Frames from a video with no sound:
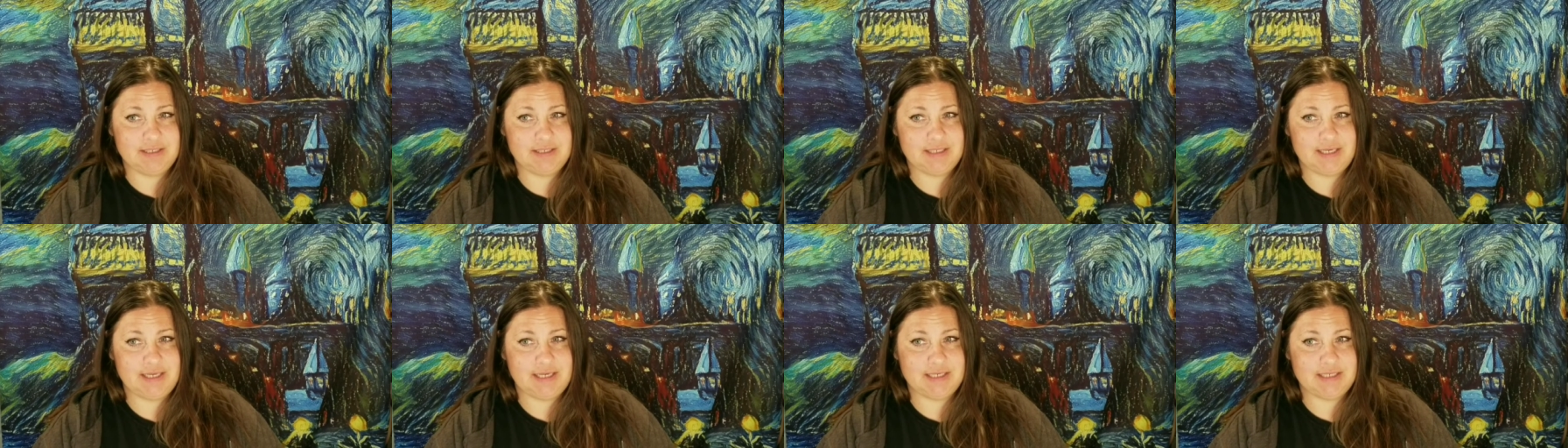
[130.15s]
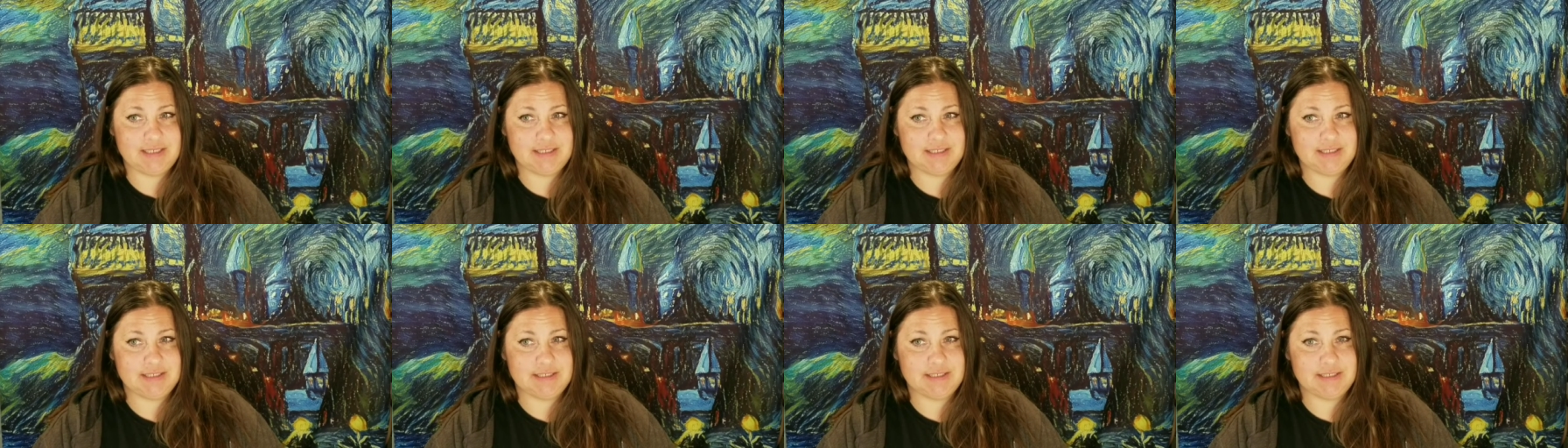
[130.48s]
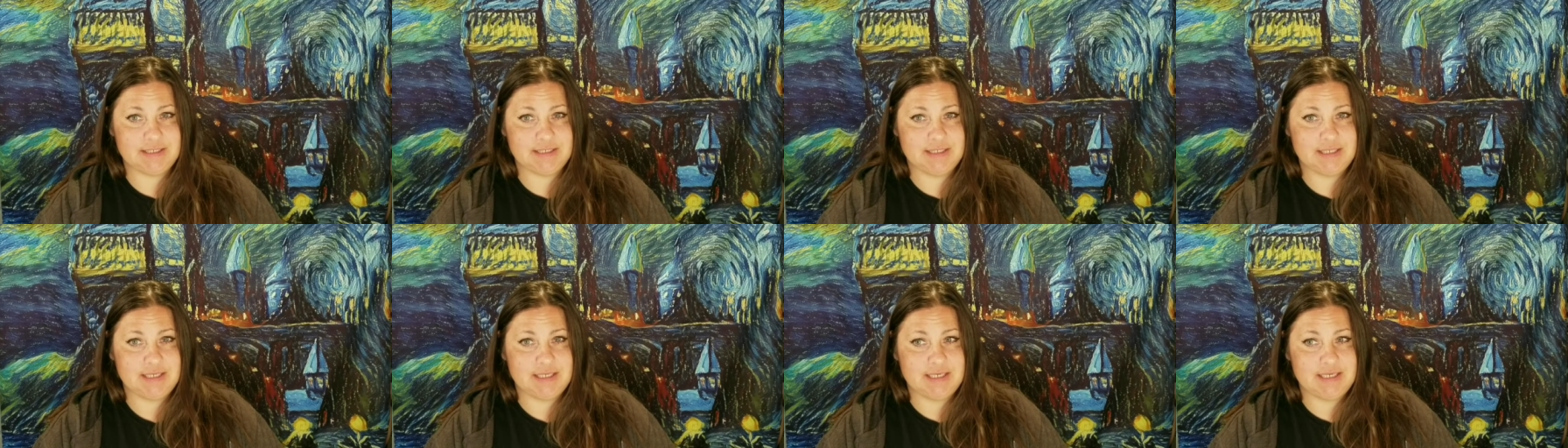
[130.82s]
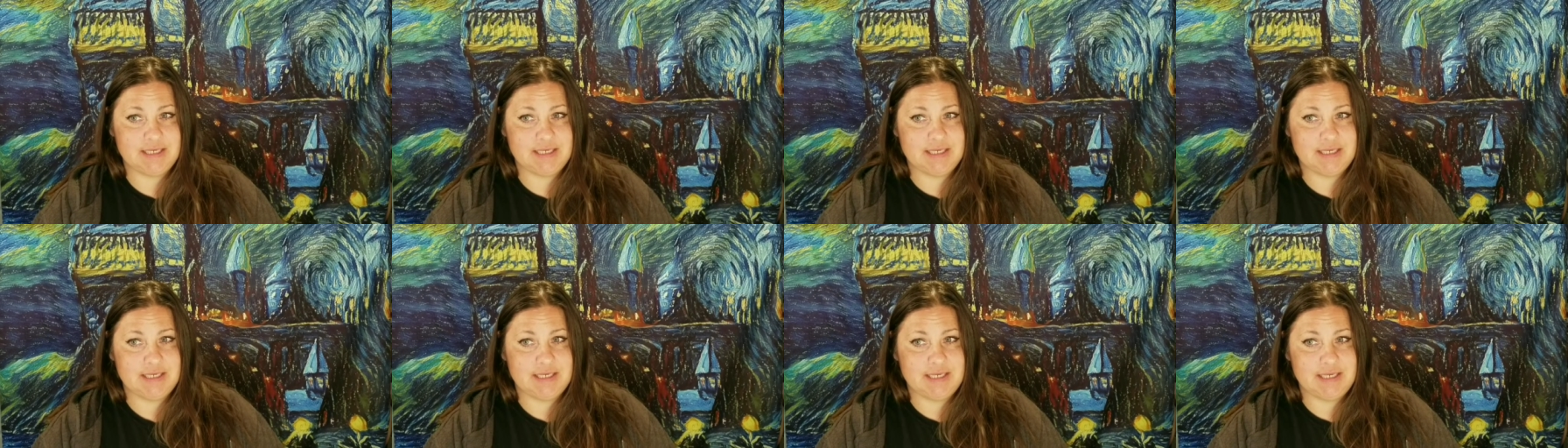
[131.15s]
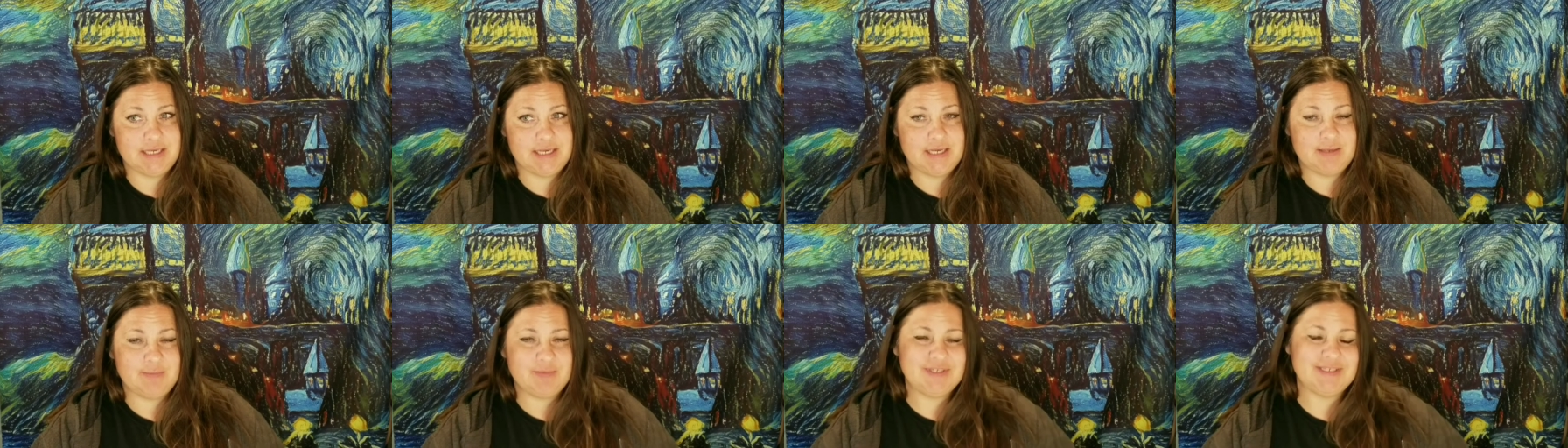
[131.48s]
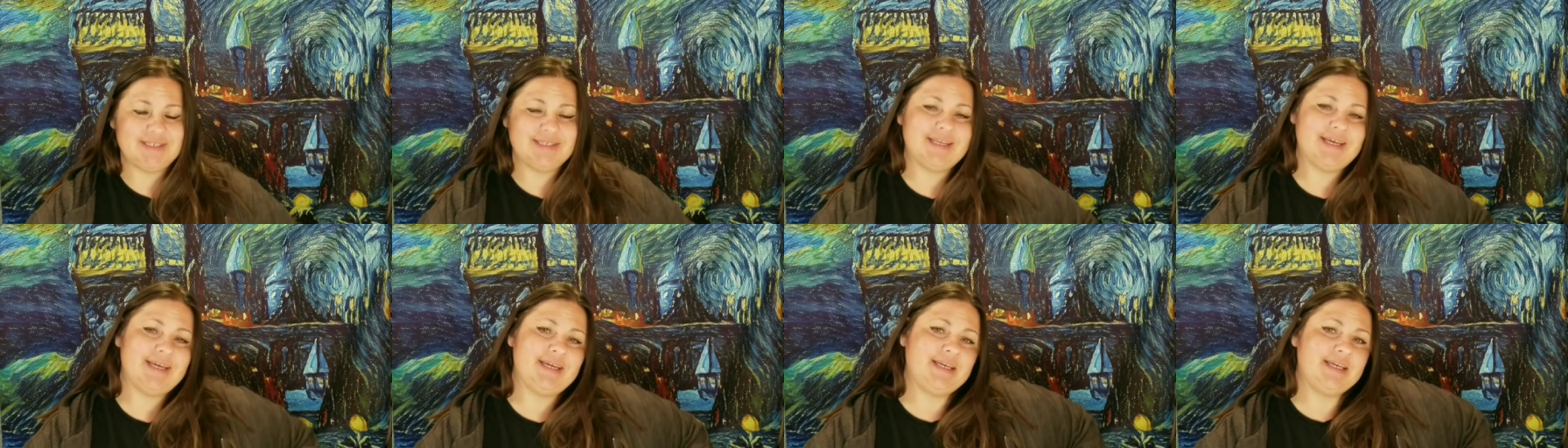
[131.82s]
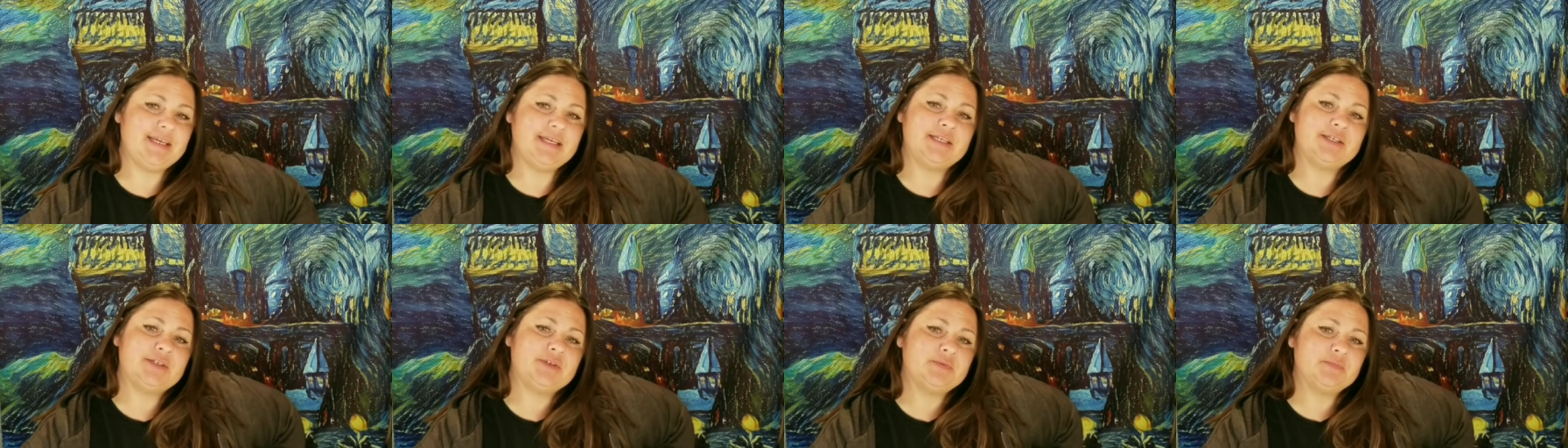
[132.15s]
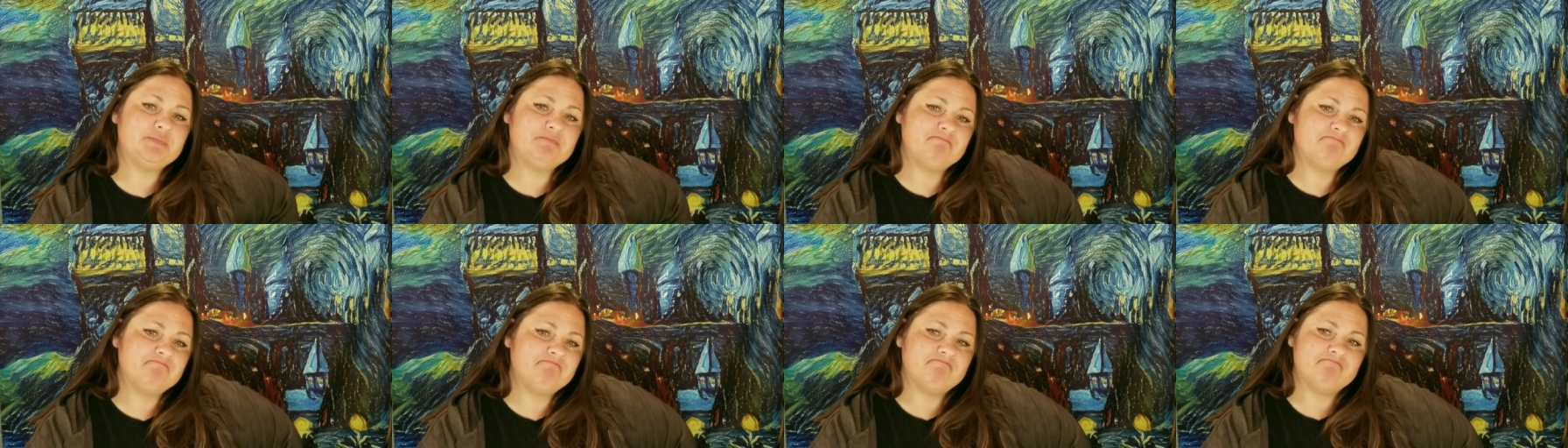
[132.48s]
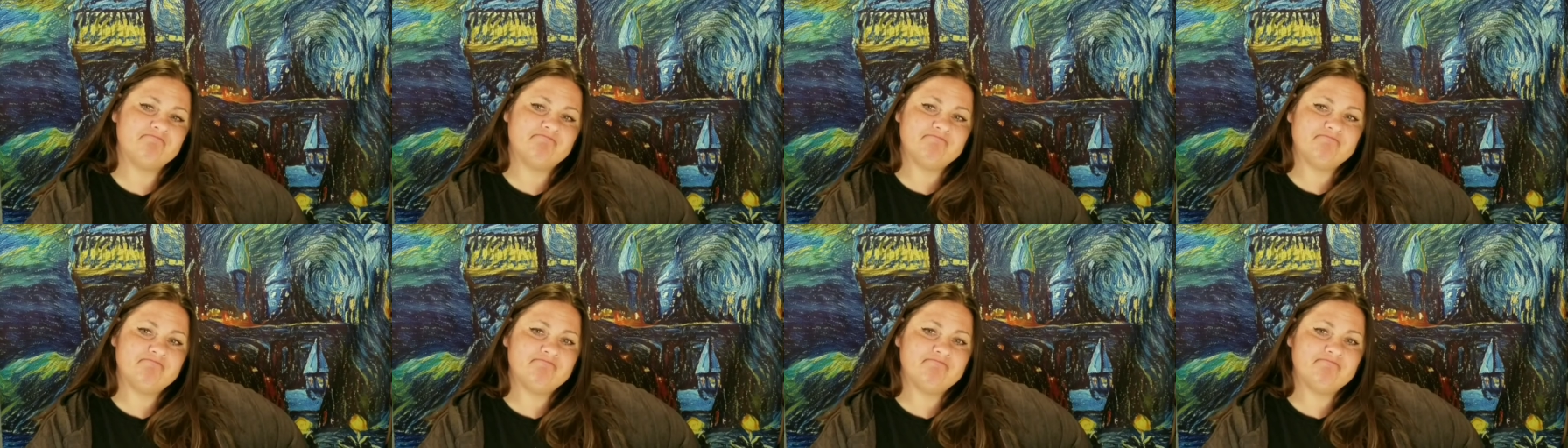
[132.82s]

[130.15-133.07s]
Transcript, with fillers: And I'm just like, you know, hmm.